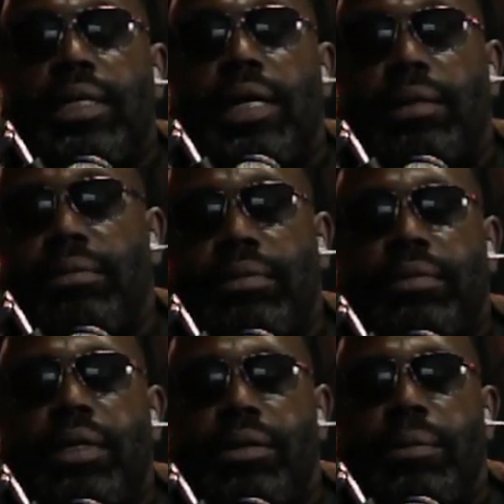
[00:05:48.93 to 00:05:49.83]
I
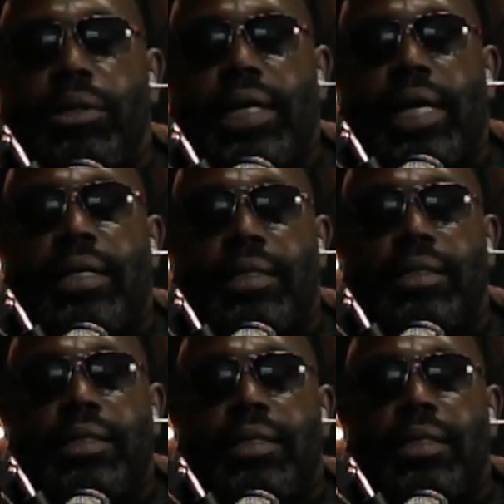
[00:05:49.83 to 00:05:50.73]
I'm okay,
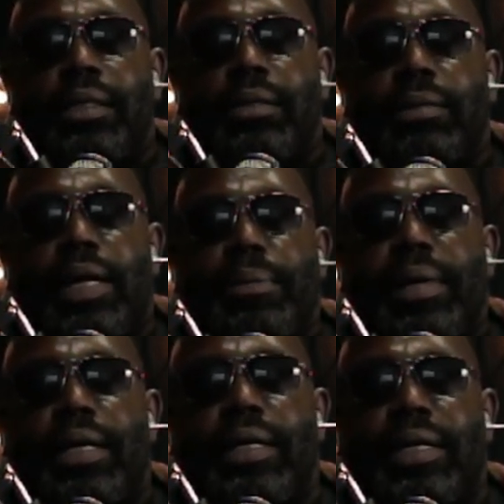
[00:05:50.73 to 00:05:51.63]
but I'm
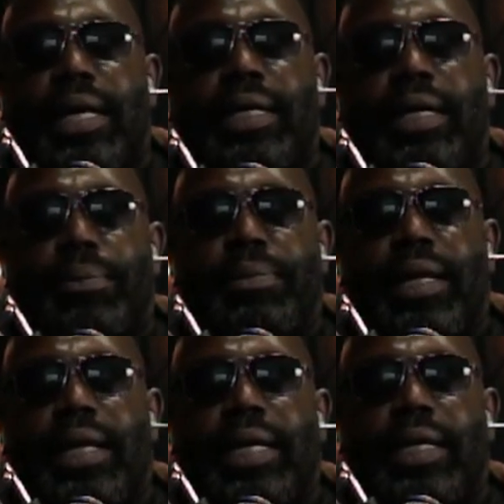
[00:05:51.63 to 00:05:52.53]
not like I'm
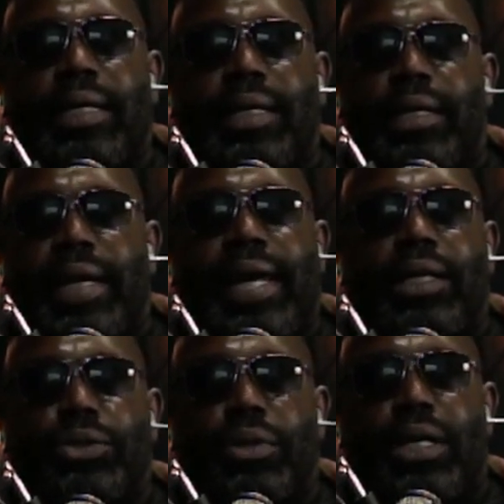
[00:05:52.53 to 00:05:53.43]
not like uh,
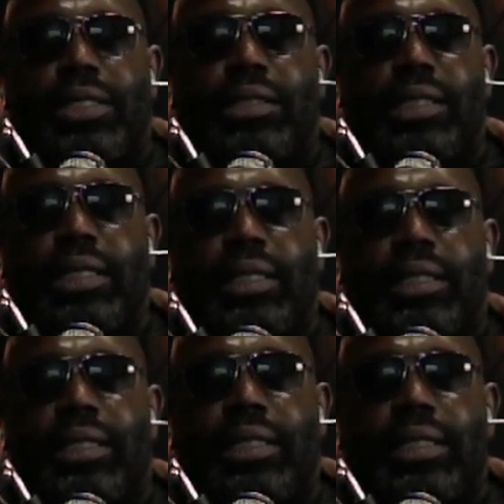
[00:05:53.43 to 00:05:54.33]
Alex Ross or anything
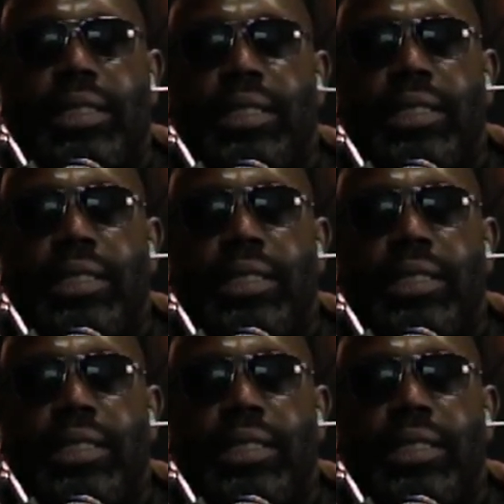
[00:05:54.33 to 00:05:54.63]
like